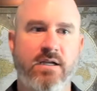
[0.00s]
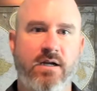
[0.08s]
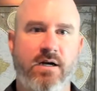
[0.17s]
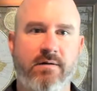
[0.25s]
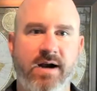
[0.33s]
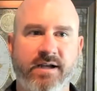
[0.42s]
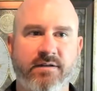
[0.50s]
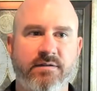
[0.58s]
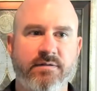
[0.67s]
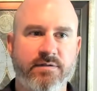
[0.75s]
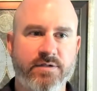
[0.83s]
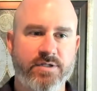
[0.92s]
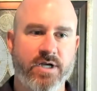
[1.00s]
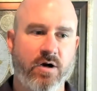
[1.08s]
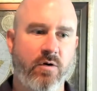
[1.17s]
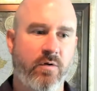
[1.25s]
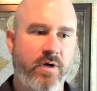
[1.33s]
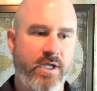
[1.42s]
All right,
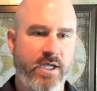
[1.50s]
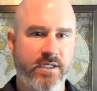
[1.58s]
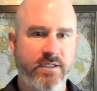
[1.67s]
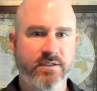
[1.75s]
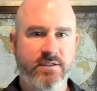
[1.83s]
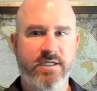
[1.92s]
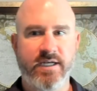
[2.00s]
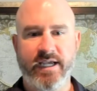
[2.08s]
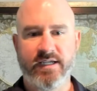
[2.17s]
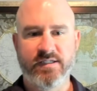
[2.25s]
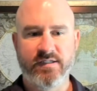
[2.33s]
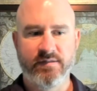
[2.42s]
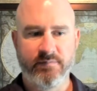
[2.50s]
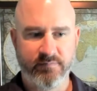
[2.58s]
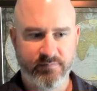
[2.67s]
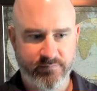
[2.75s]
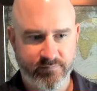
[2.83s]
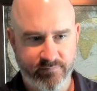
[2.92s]
so in today's
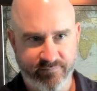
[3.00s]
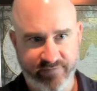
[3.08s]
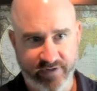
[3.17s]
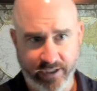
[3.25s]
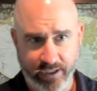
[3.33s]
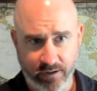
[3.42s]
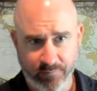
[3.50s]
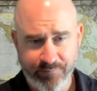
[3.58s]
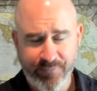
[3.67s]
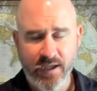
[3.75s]
video,